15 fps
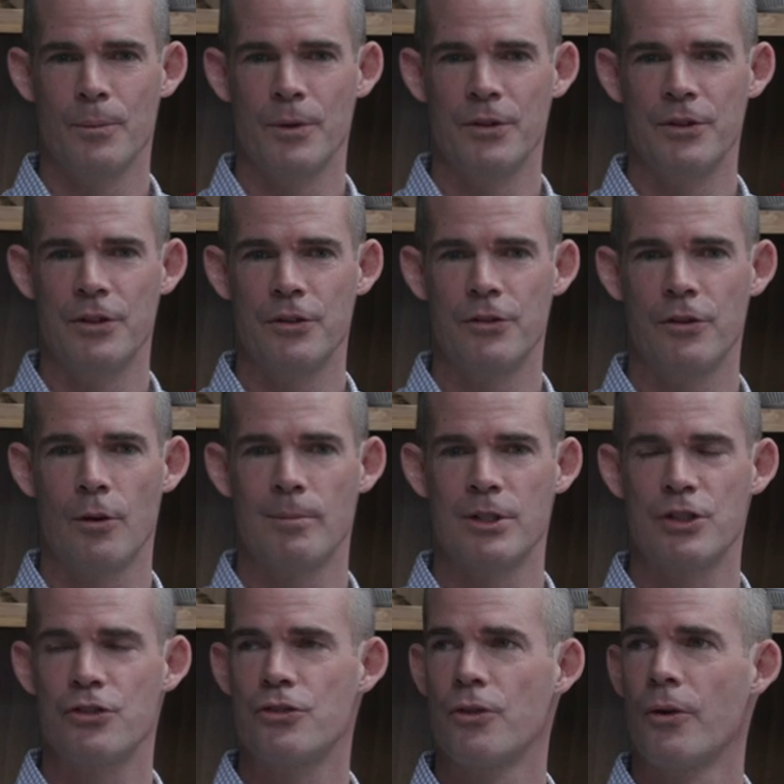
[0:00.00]
was in so
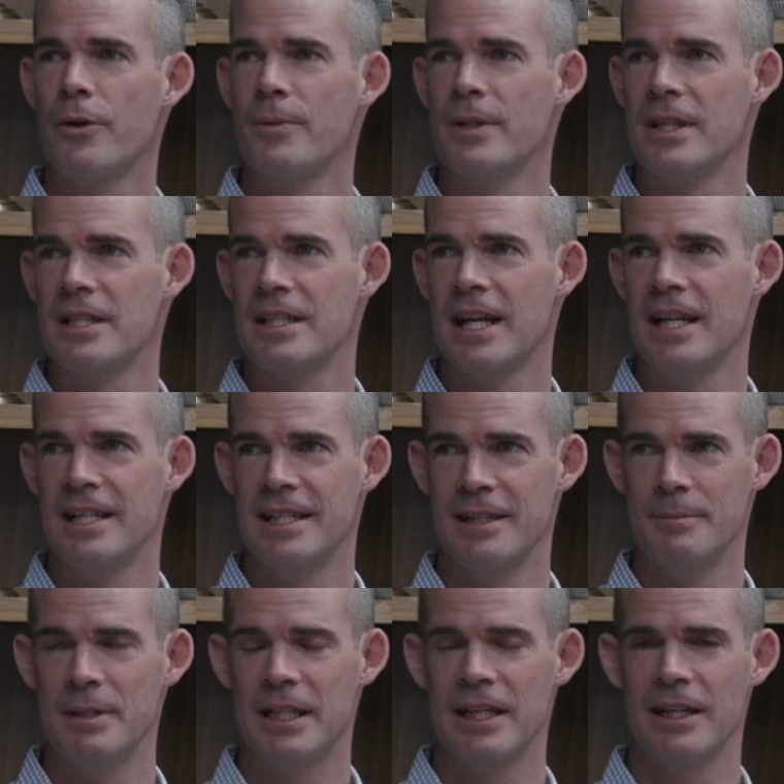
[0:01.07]
much joy with this
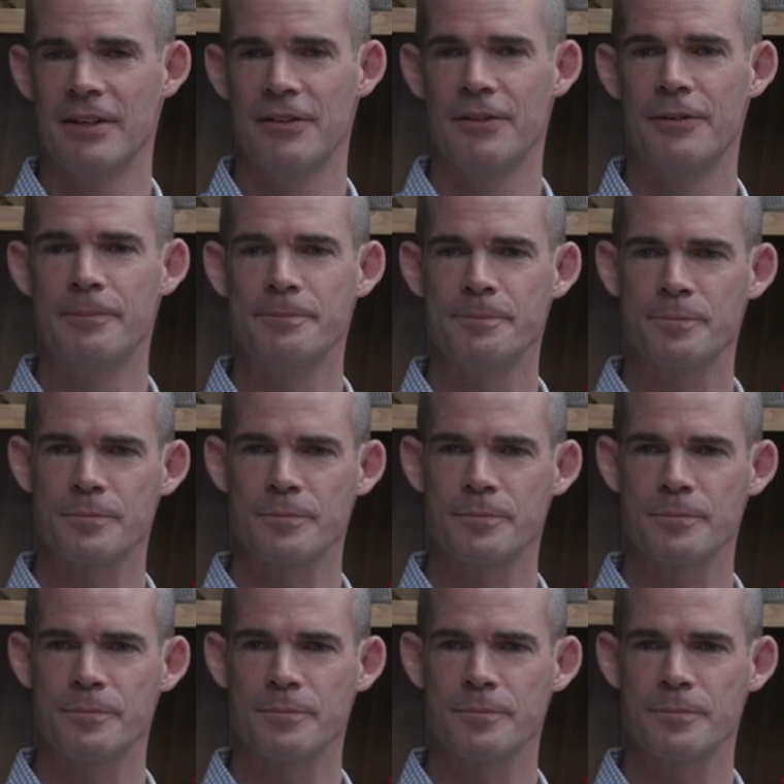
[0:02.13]
idea because